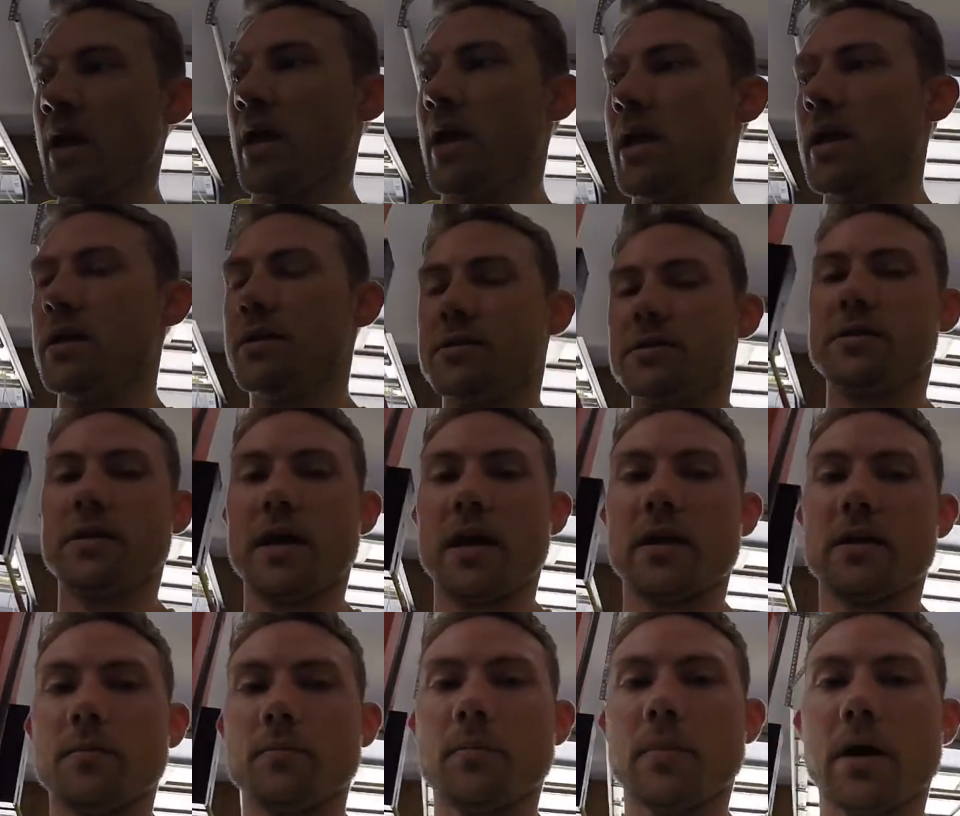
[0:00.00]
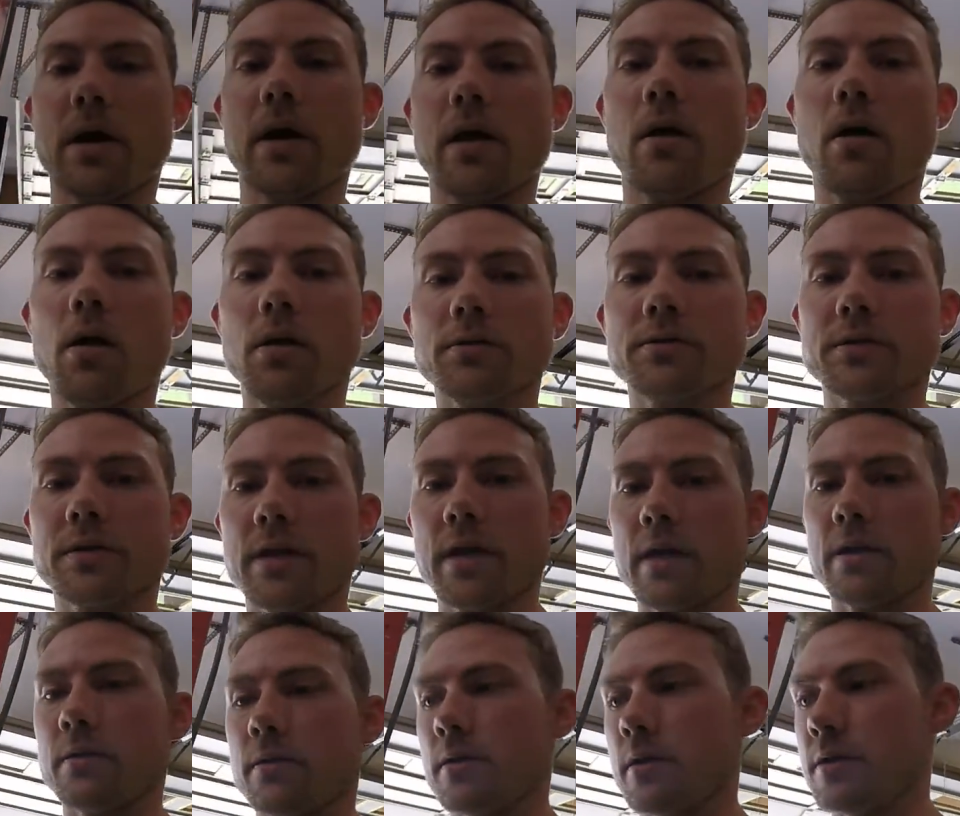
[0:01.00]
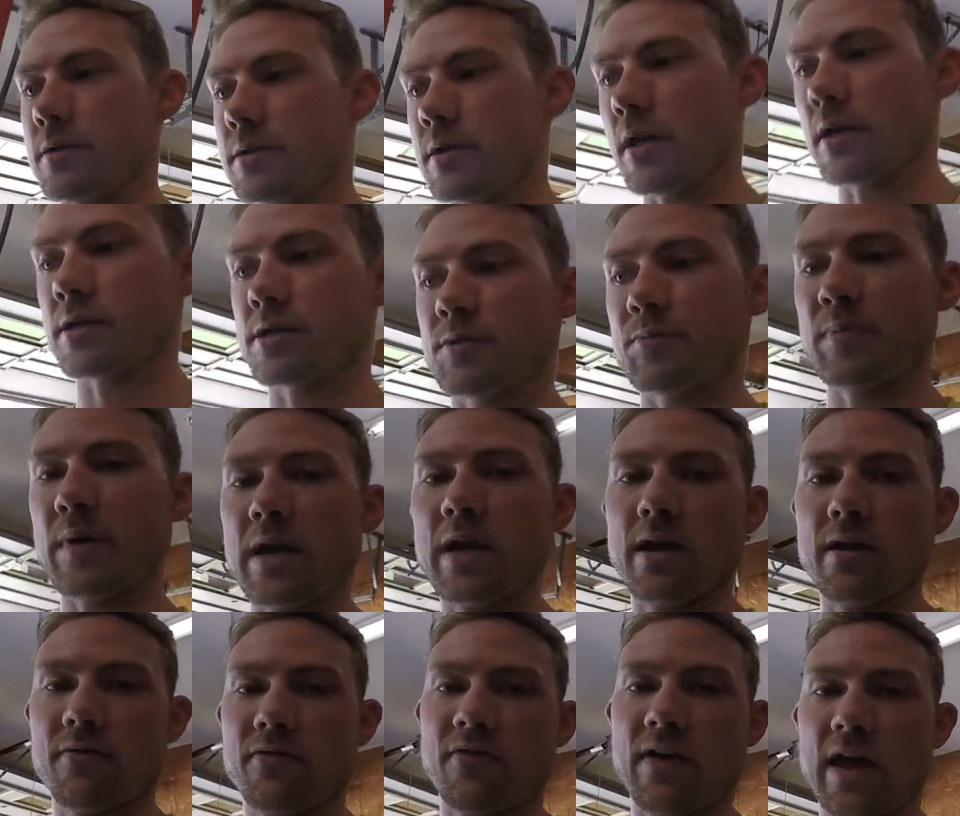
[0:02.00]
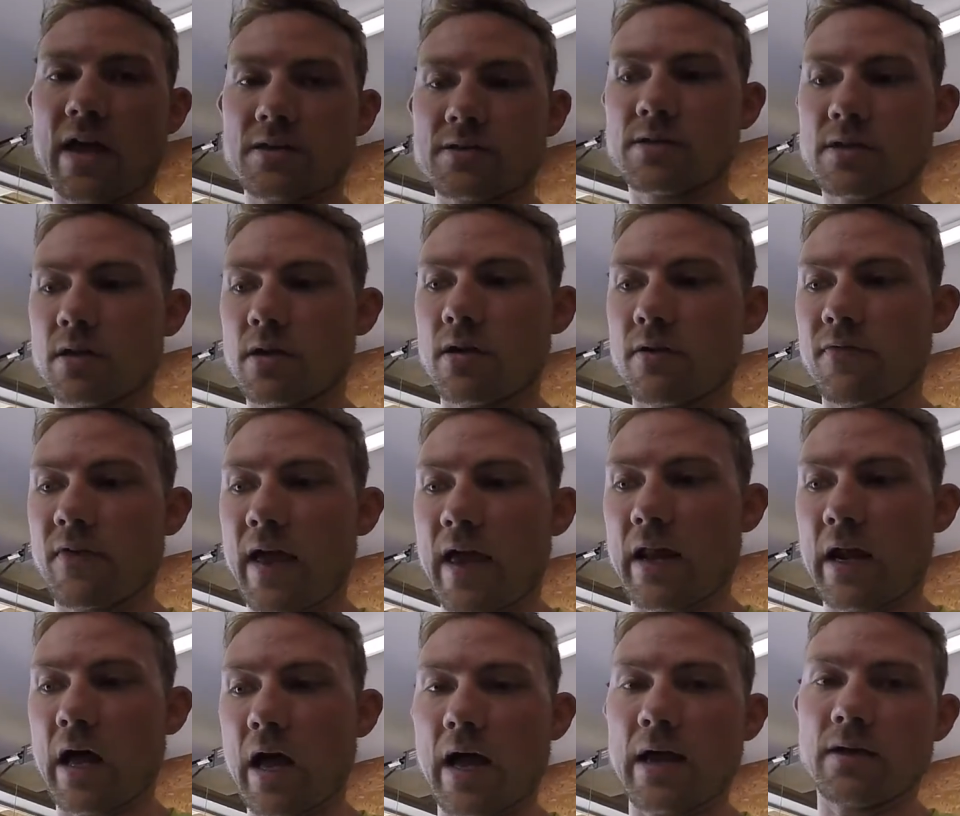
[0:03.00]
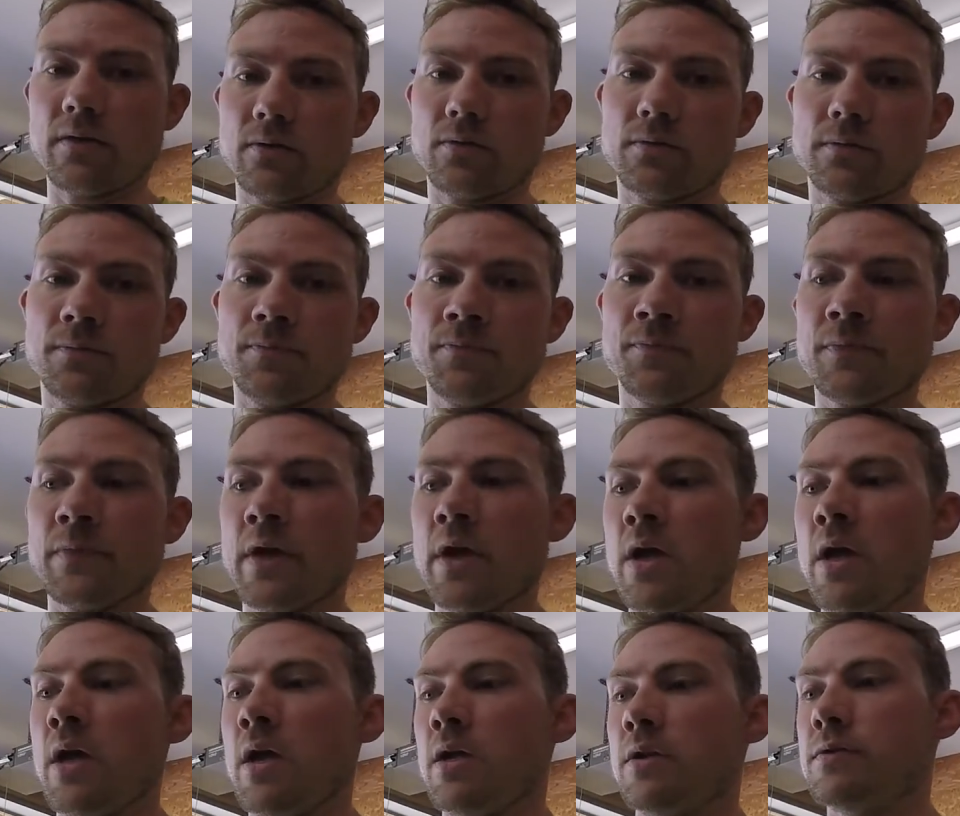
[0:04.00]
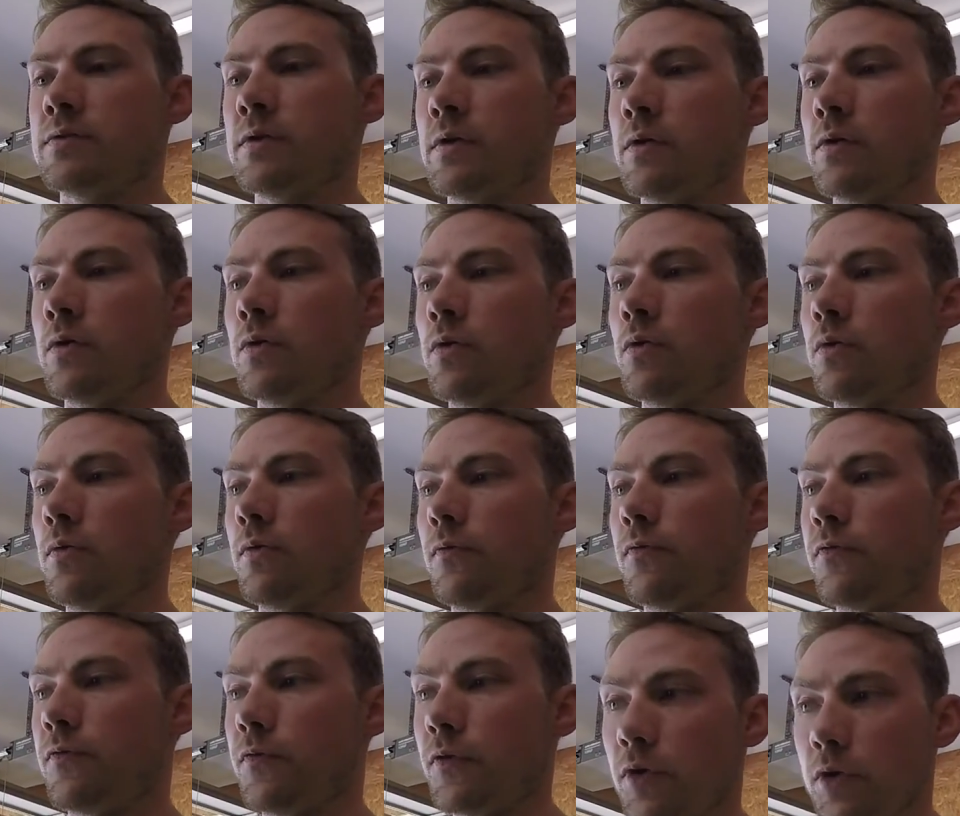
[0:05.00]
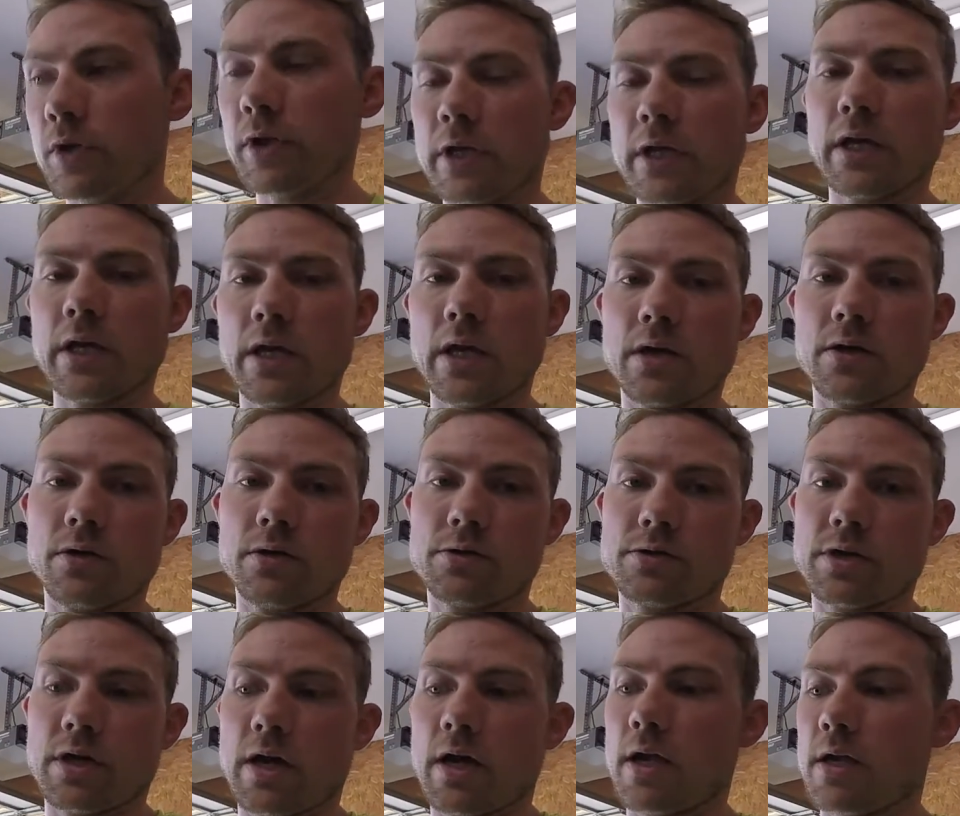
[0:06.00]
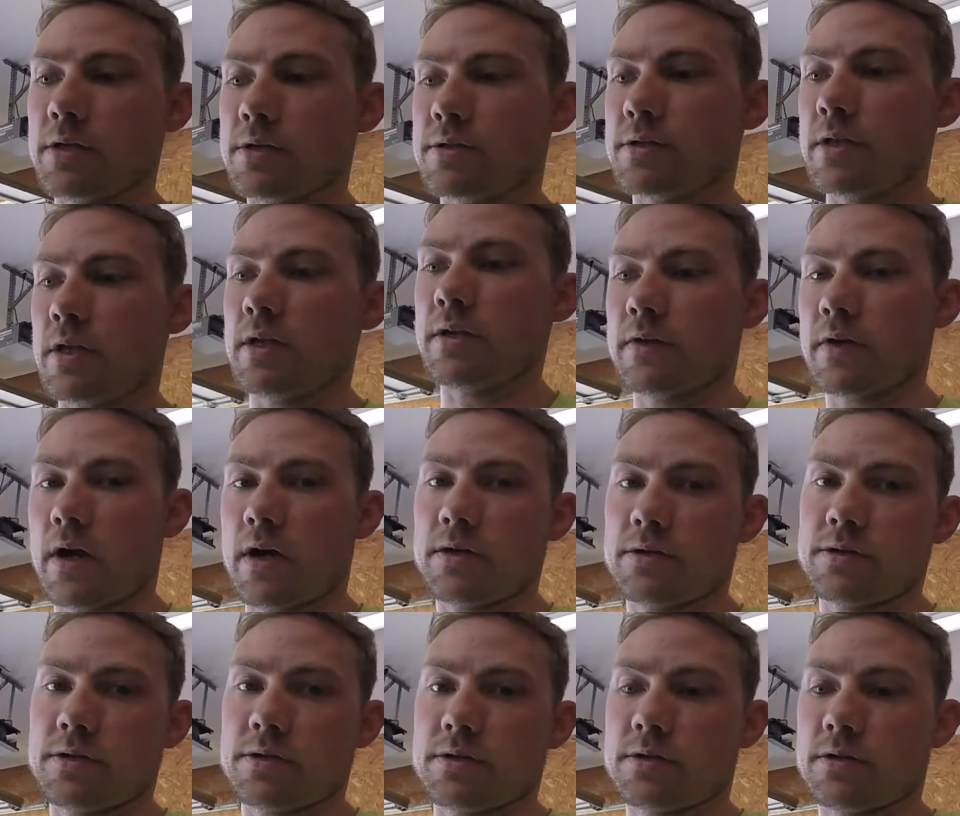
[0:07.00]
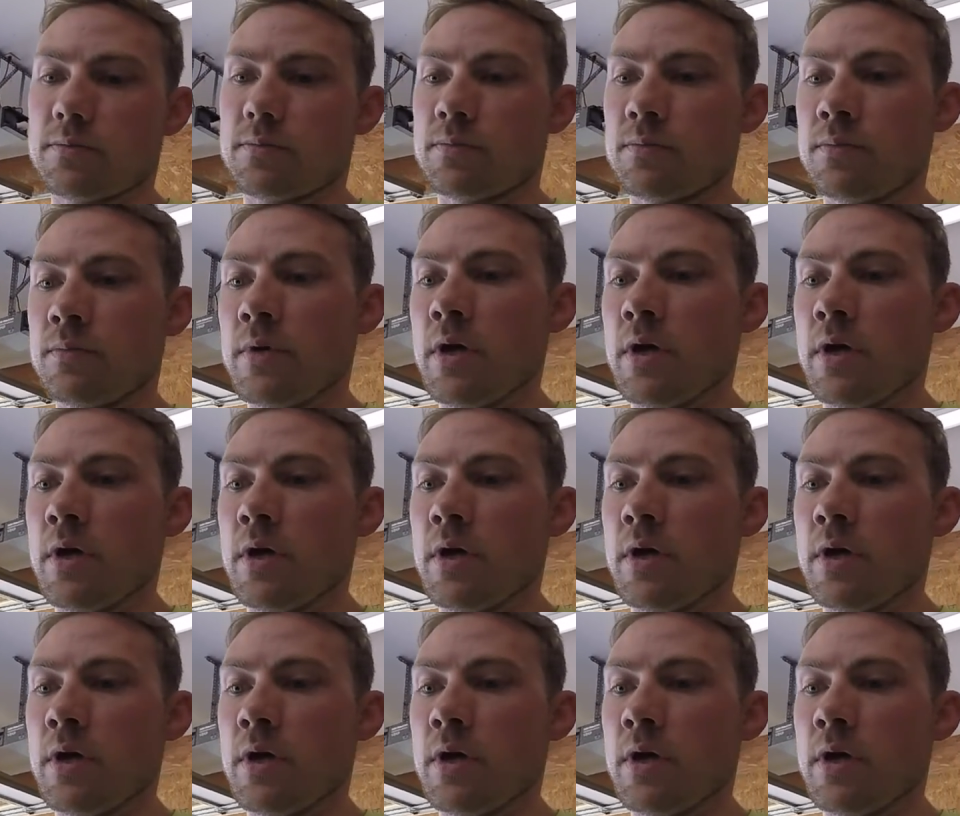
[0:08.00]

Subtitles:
is that my alternator is not spinning fast enough at idle to fully energize the entire system.